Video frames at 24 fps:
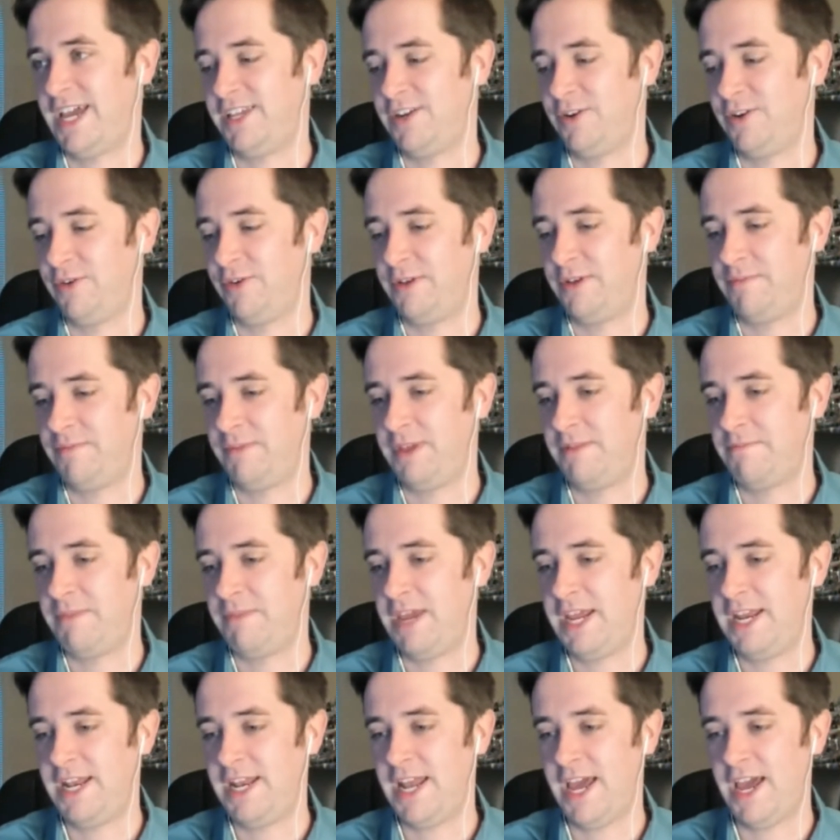it
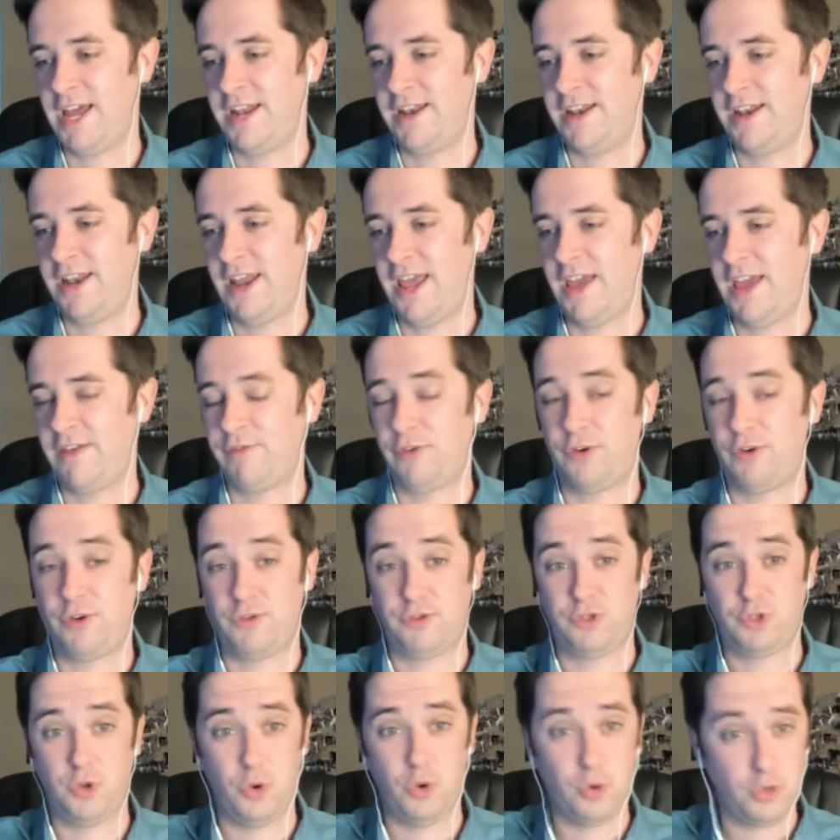may not
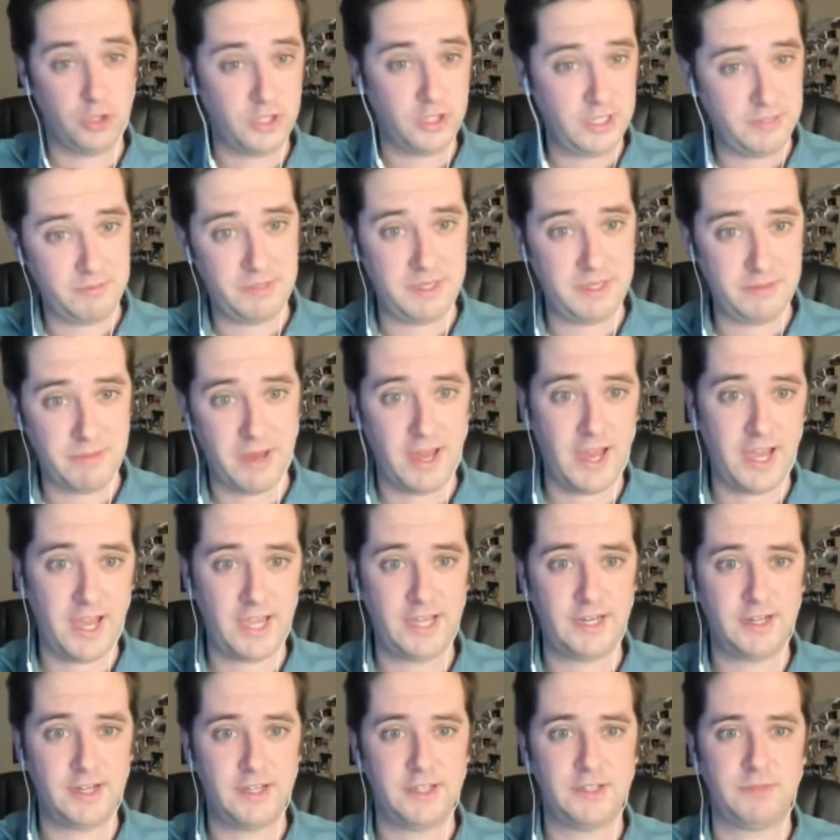ever totally be
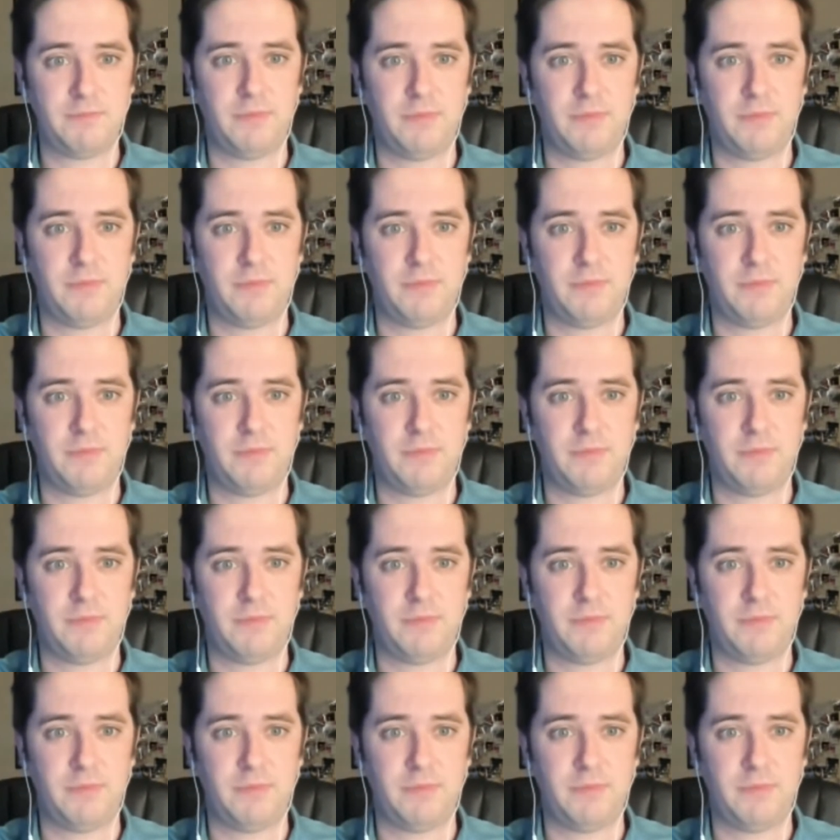behind us,